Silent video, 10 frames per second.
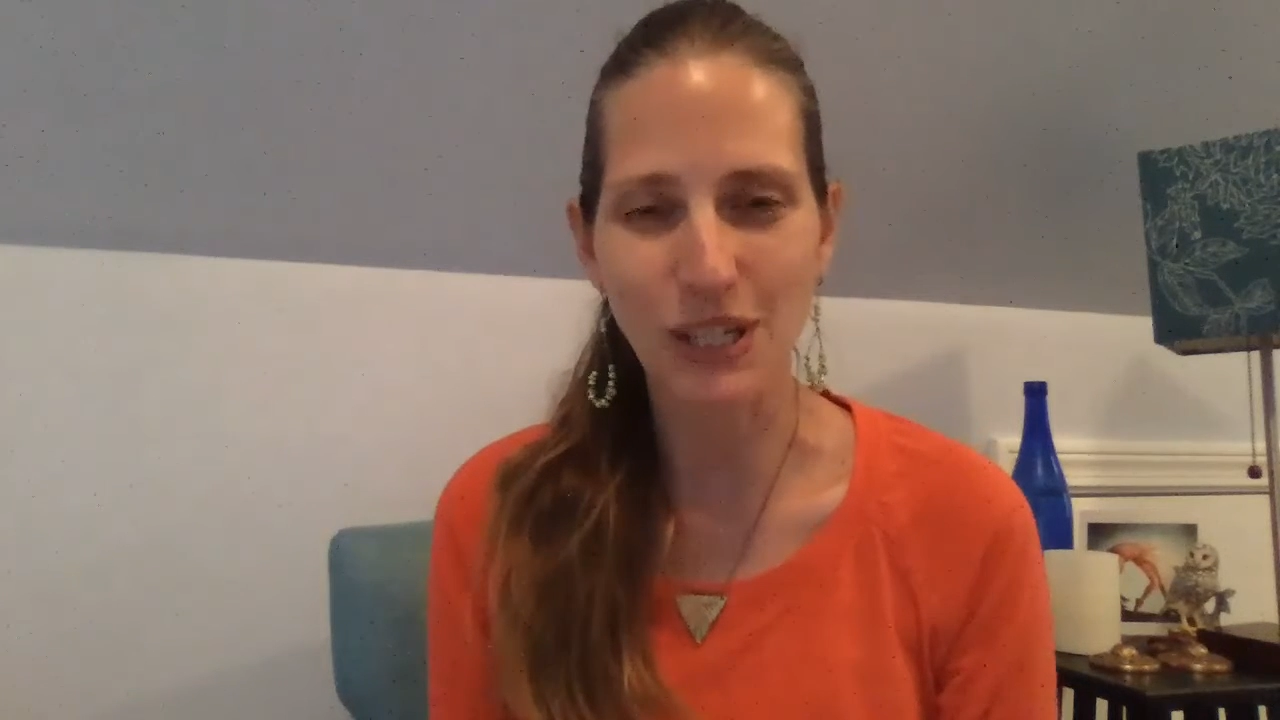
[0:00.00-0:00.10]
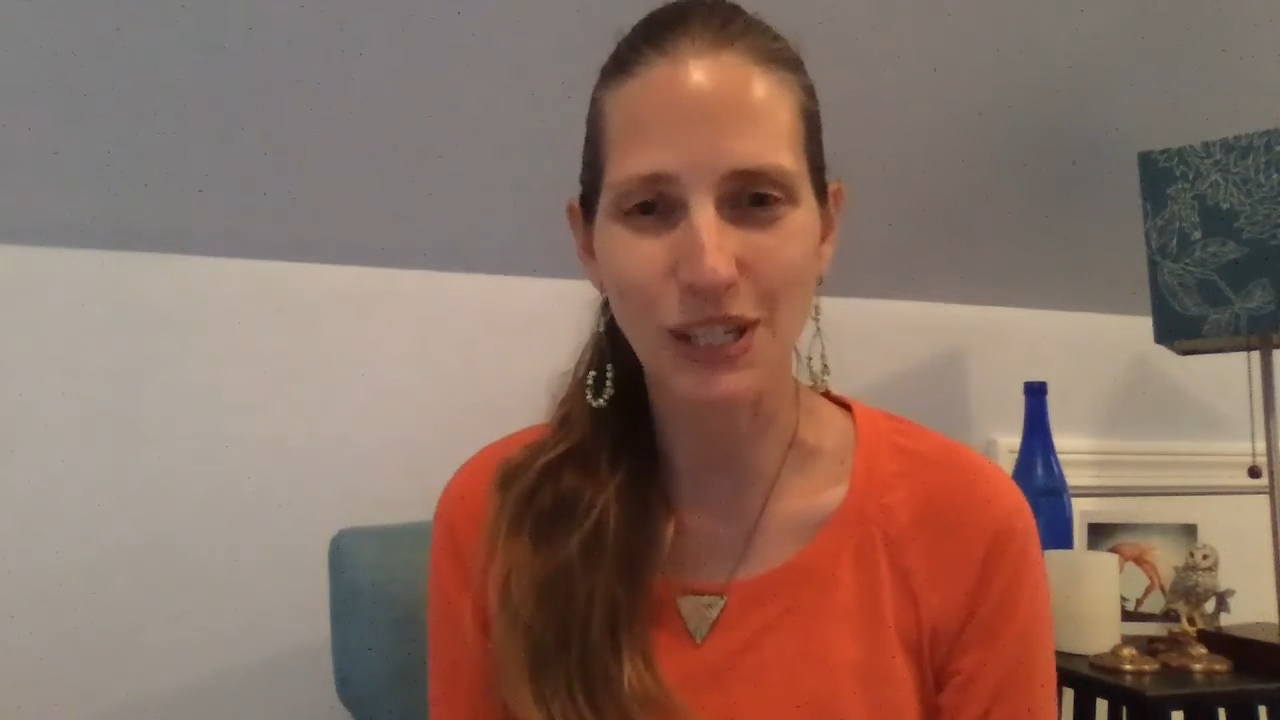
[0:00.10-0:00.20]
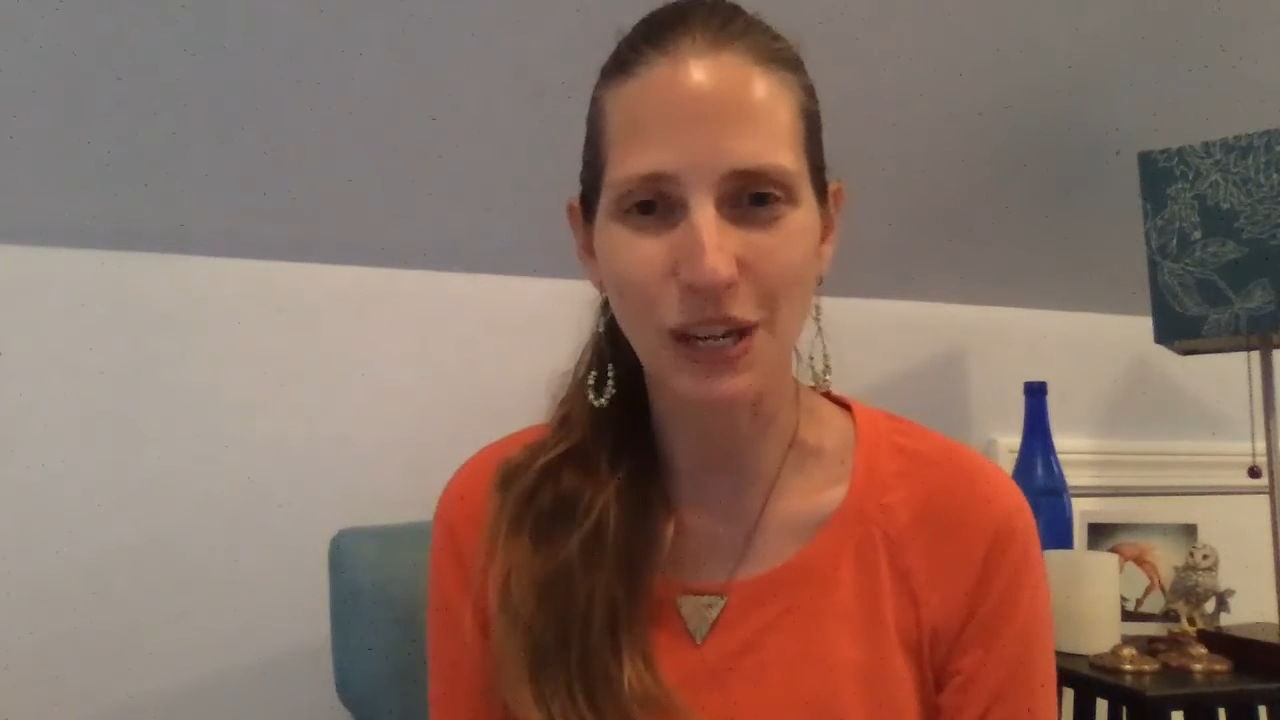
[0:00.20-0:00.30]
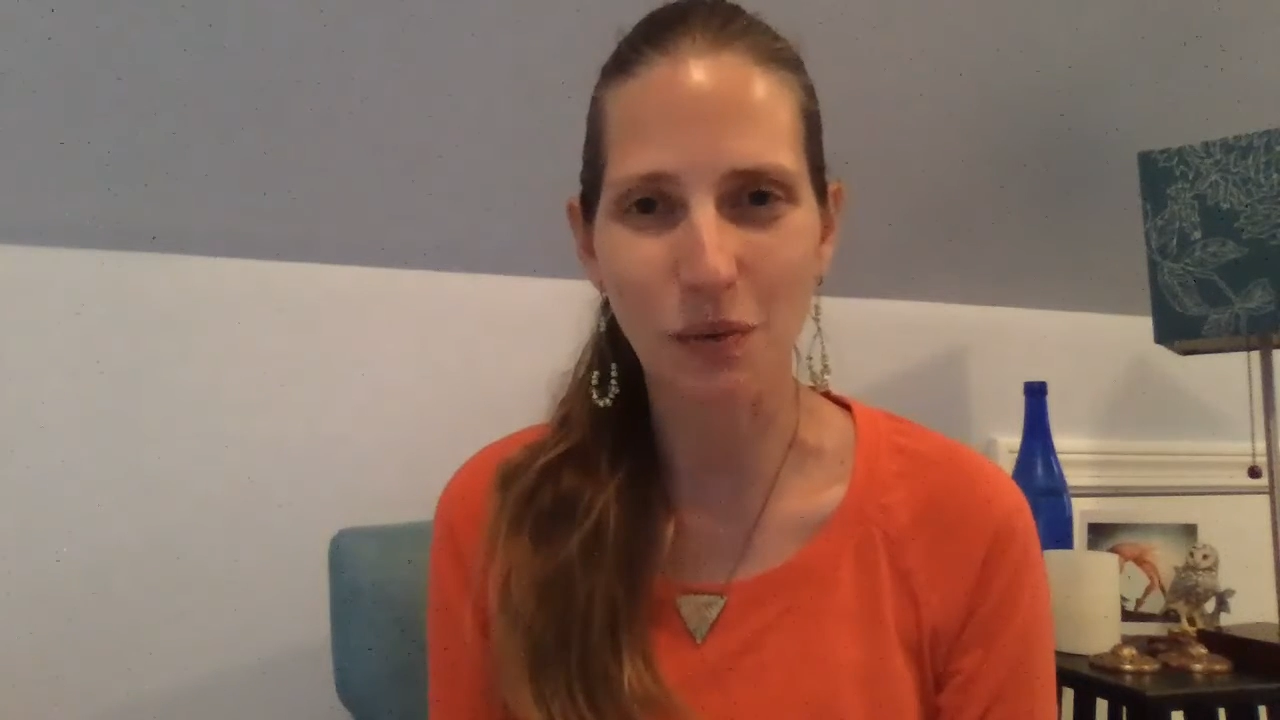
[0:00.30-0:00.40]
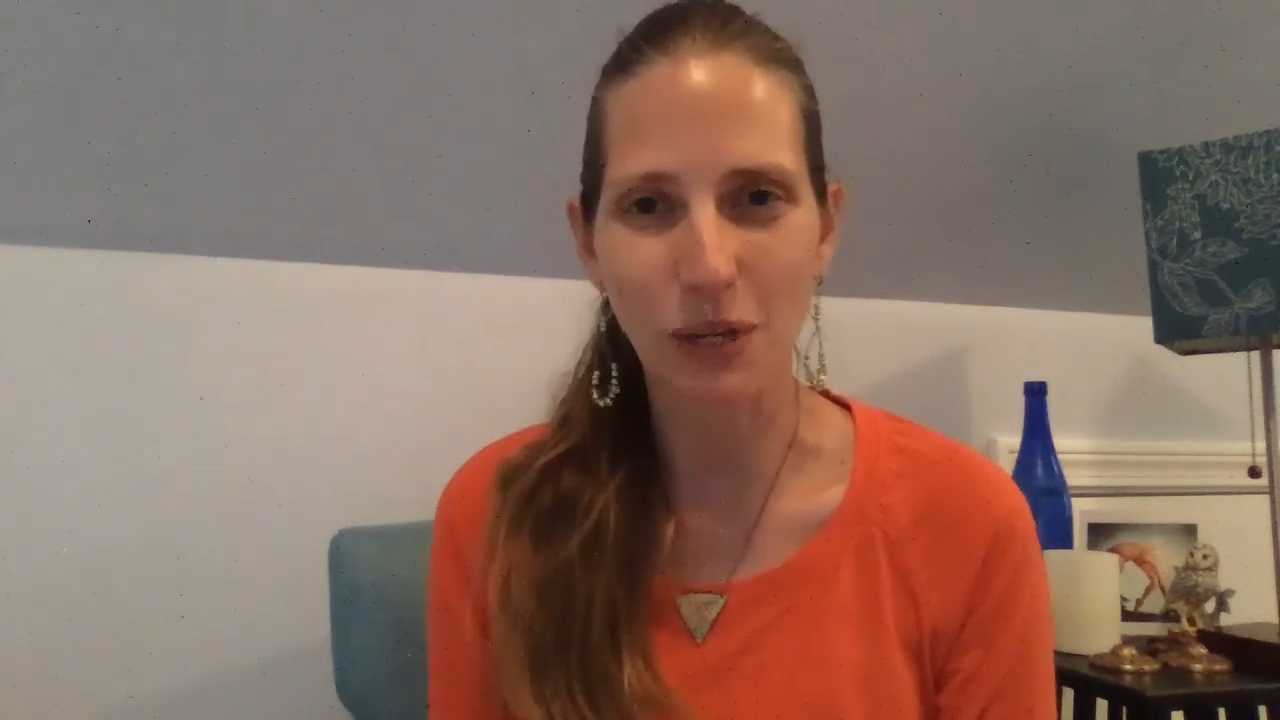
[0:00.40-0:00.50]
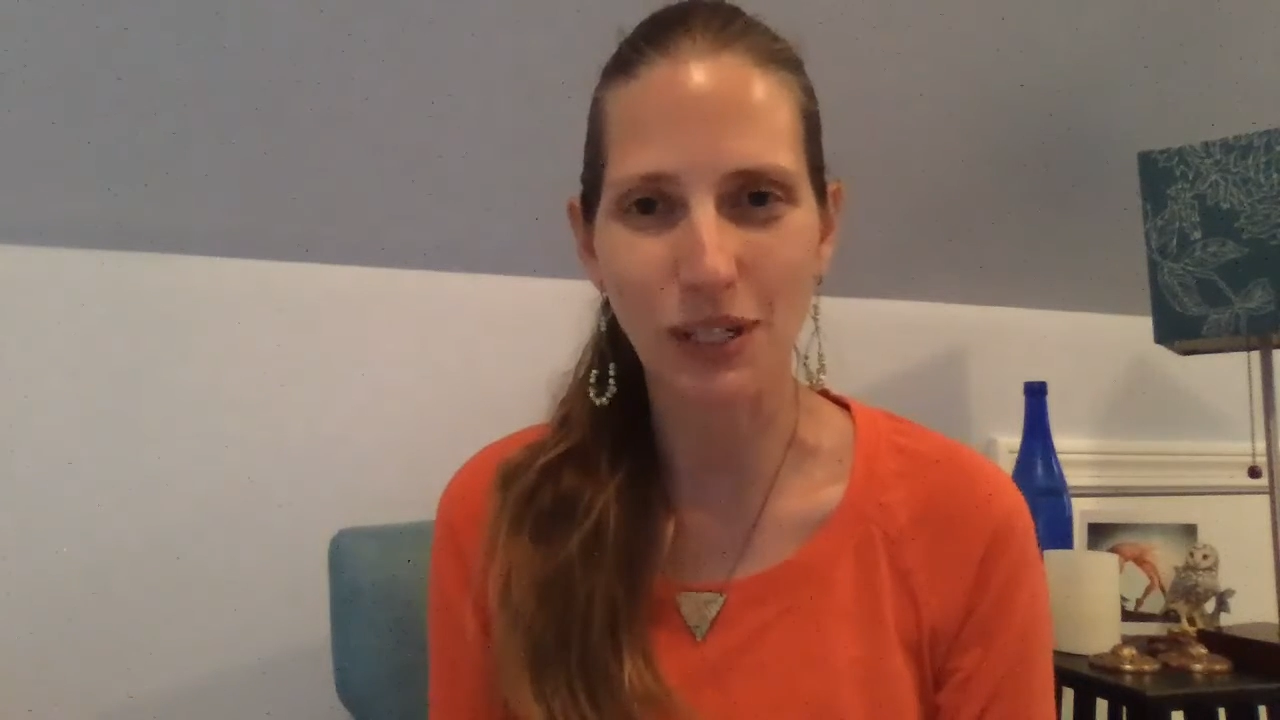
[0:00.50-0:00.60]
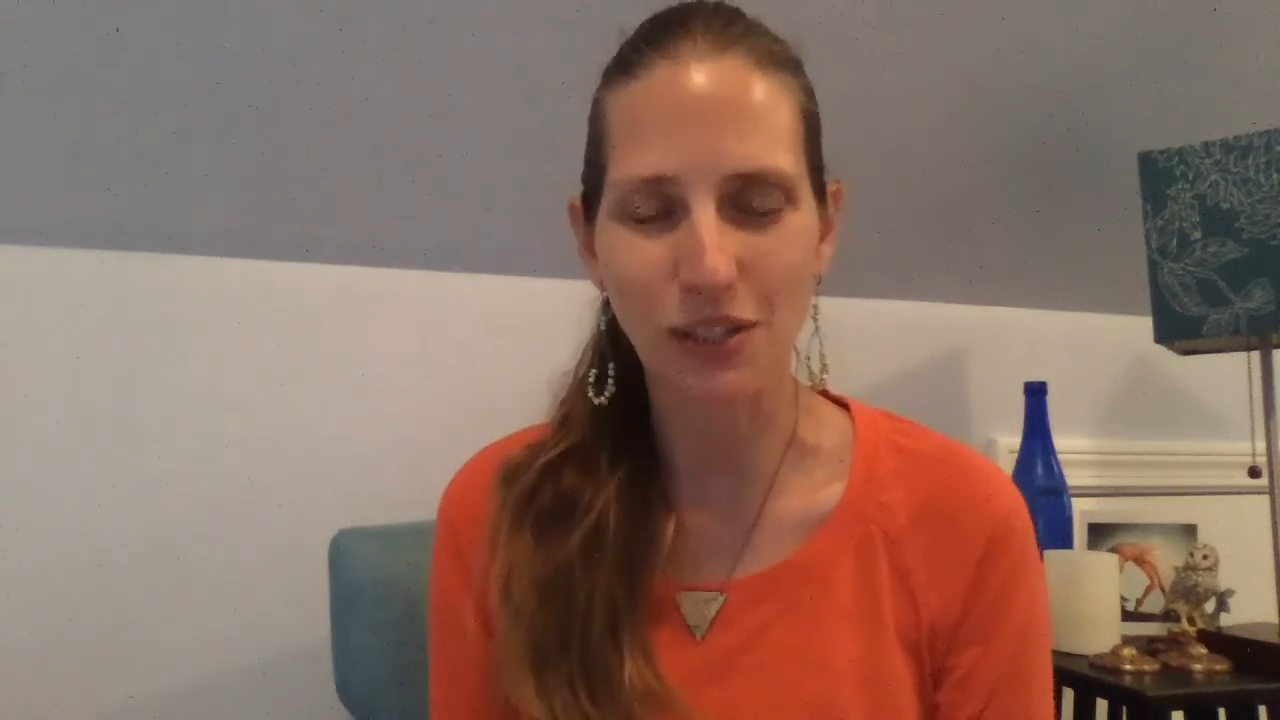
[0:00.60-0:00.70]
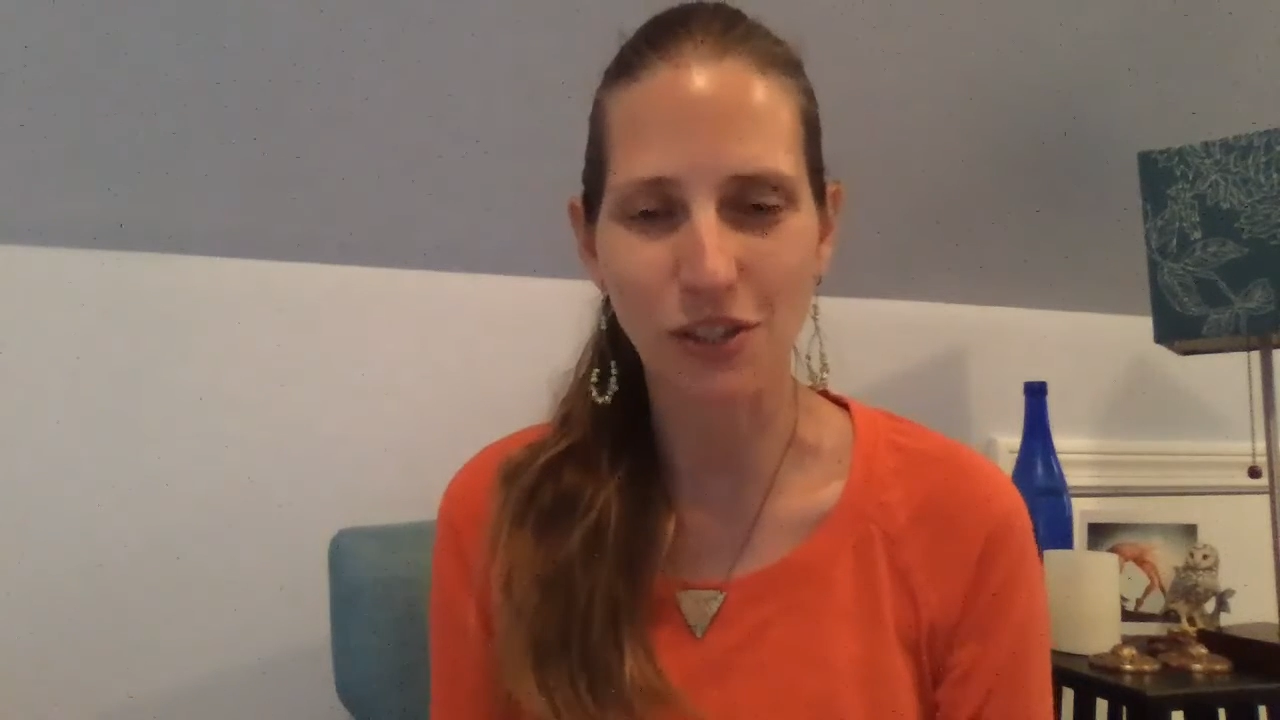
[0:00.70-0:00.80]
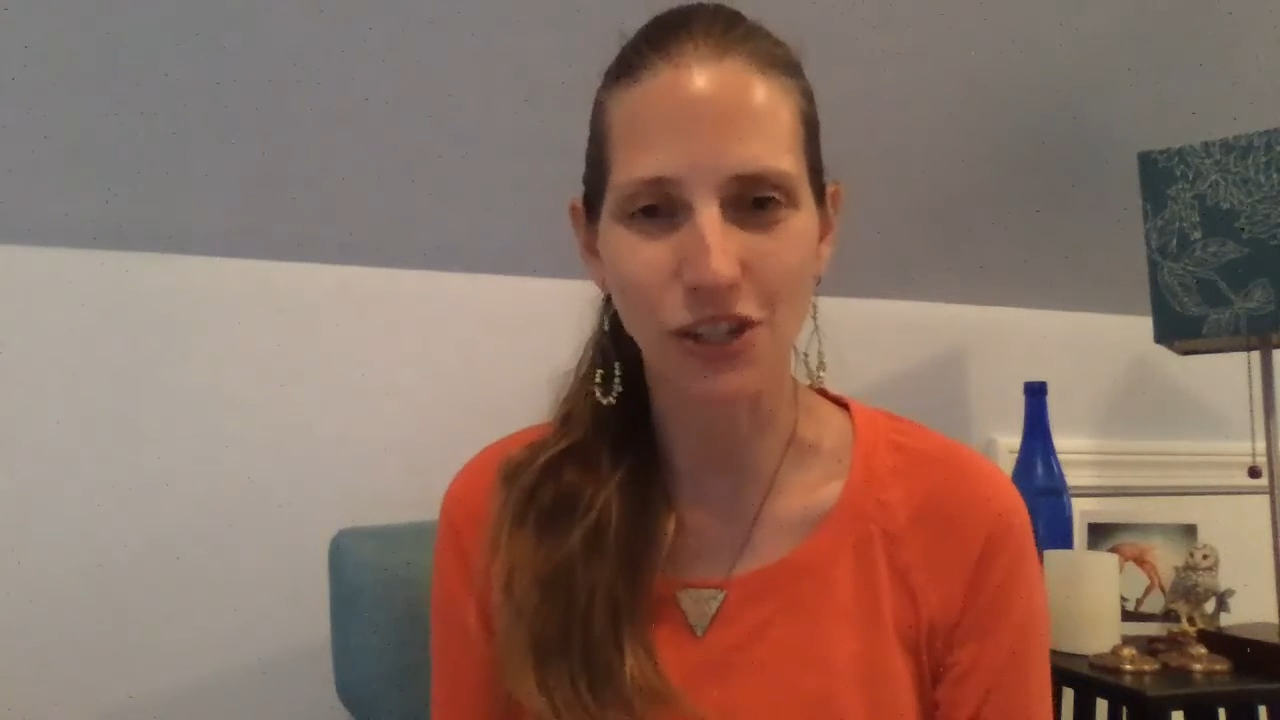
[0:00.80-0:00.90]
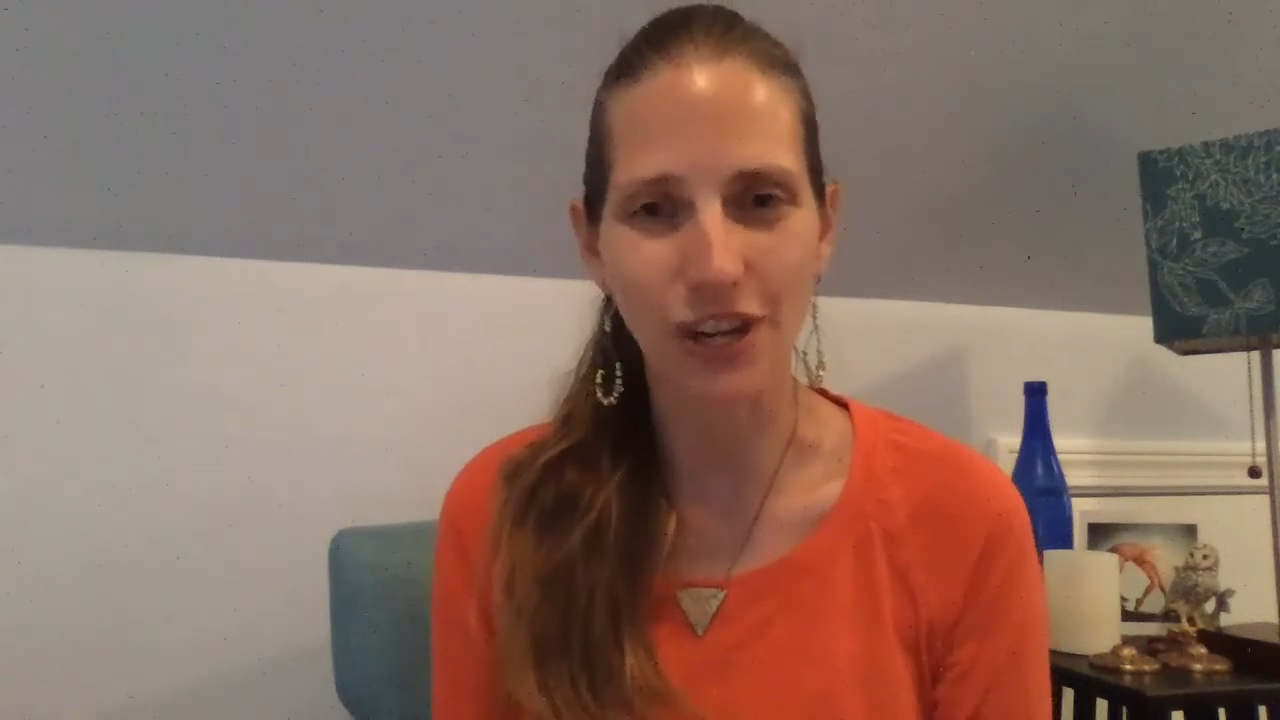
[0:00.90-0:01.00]
that I want to
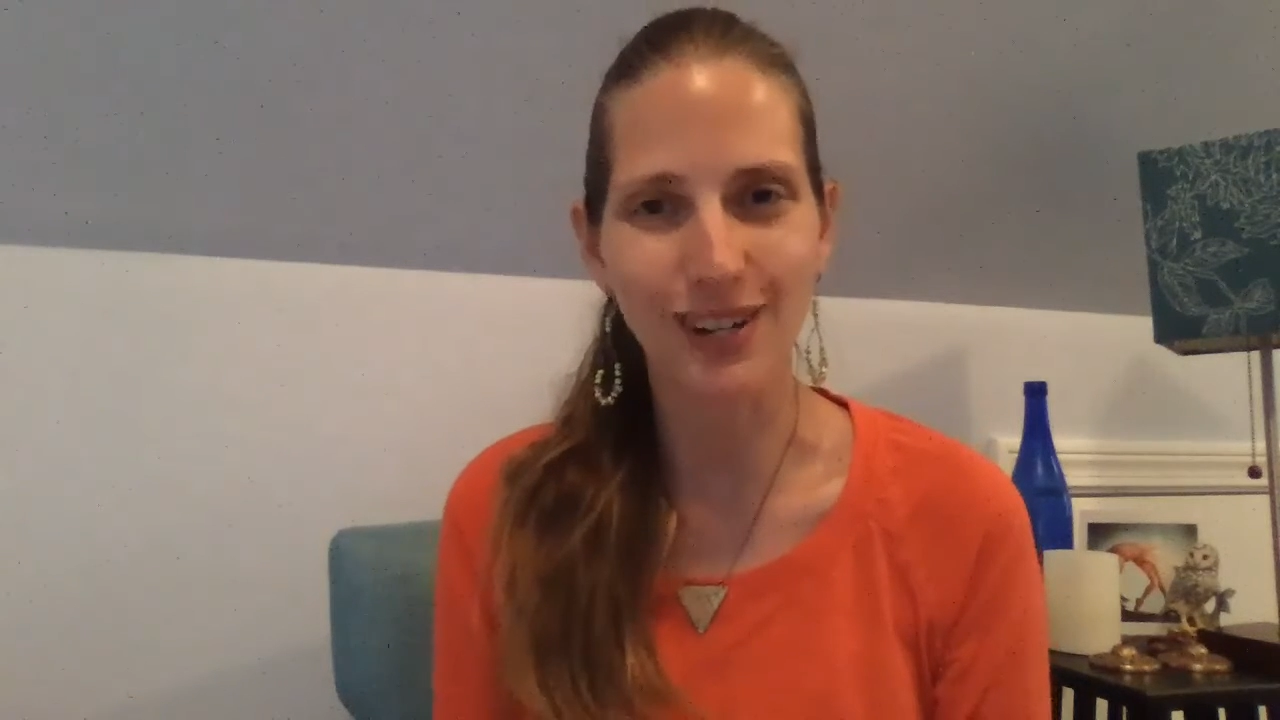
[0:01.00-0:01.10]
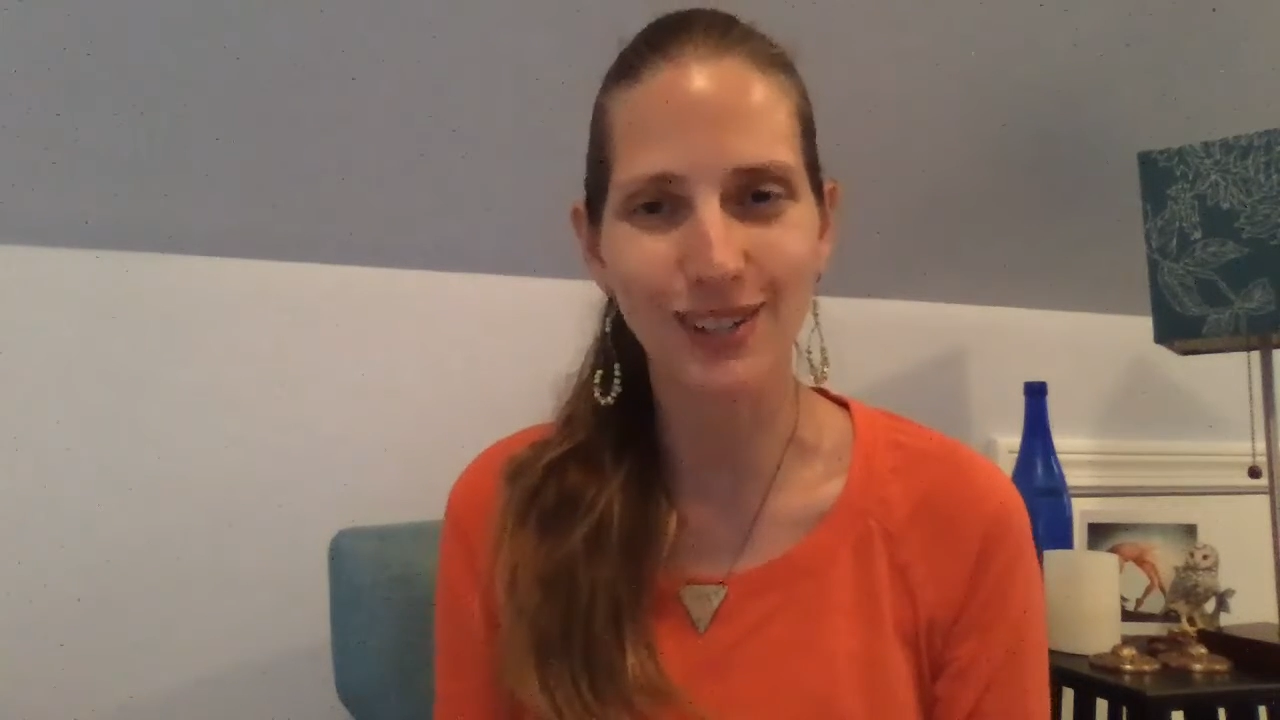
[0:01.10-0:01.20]
share.